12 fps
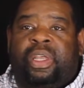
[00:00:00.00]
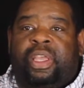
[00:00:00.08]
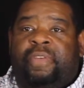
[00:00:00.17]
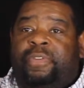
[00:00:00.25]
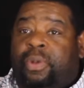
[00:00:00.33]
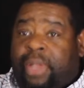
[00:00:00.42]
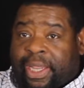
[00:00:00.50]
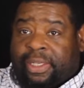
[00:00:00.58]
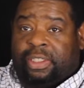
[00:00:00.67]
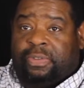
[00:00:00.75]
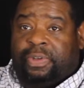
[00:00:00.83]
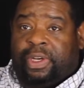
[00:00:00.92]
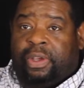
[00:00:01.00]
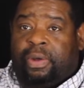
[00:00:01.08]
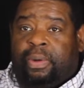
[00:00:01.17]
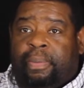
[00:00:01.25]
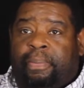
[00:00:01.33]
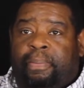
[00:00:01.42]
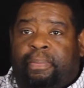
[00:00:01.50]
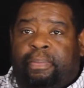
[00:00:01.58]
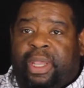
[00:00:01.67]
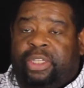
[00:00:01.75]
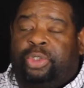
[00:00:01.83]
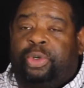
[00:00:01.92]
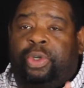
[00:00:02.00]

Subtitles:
If you like this video, make sure